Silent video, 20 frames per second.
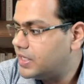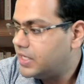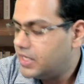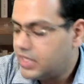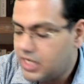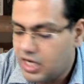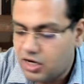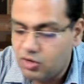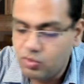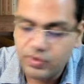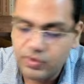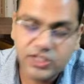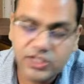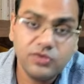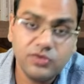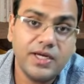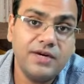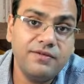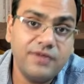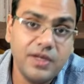Now, which
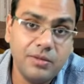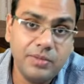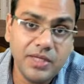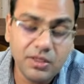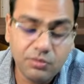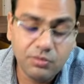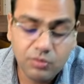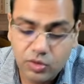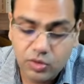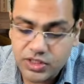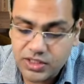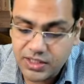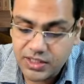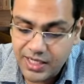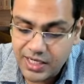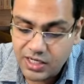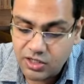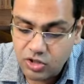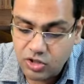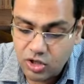one will be the most
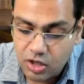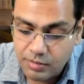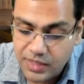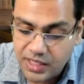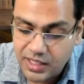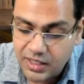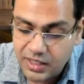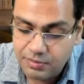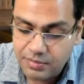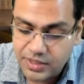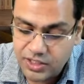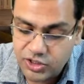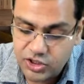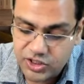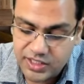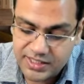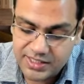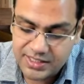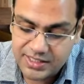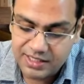economical
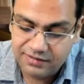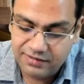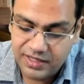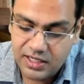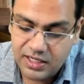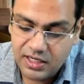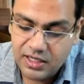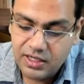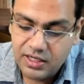purchase level?